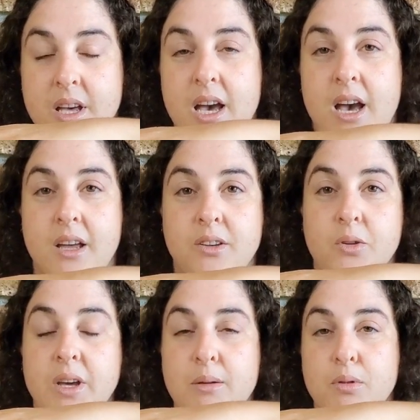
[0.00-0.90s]
and you
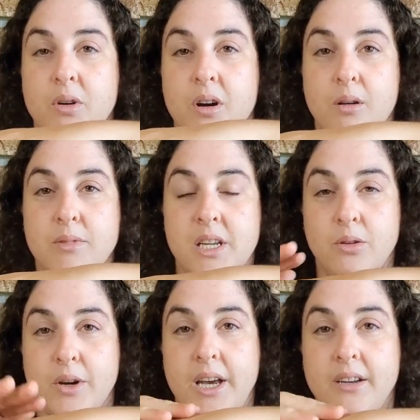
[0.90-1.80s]
keep your arms and
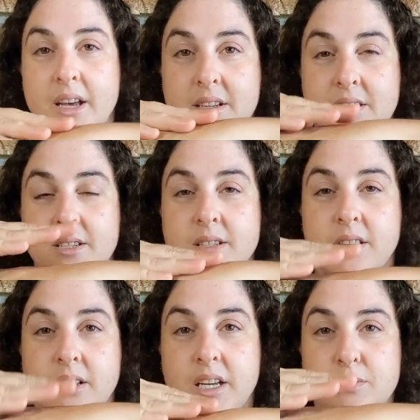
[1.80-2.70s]
your head as
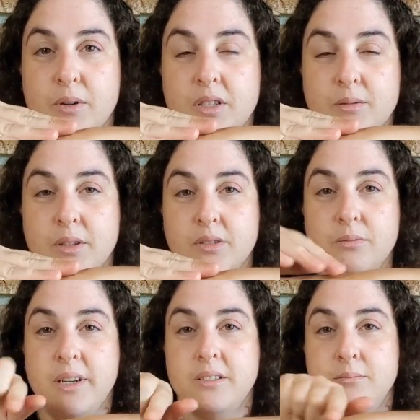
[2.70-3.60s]
still as possible to
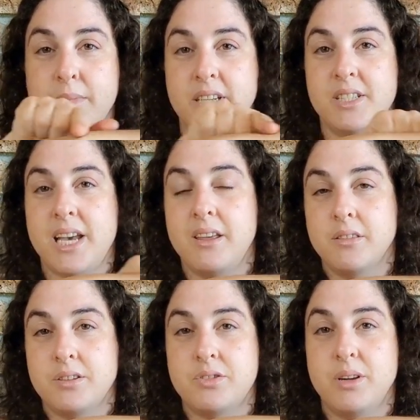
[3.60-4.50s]
maintain the
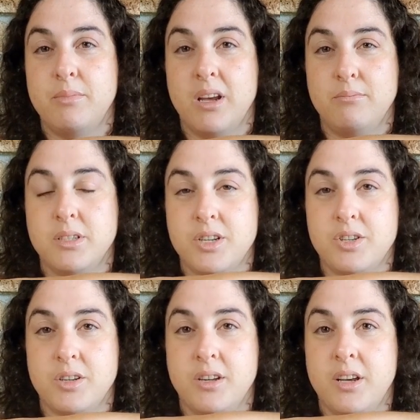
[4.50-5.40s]
streamlined
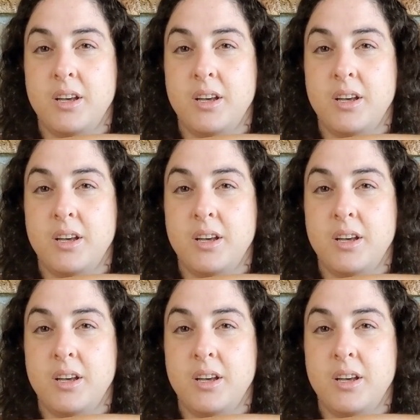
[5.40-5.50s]
position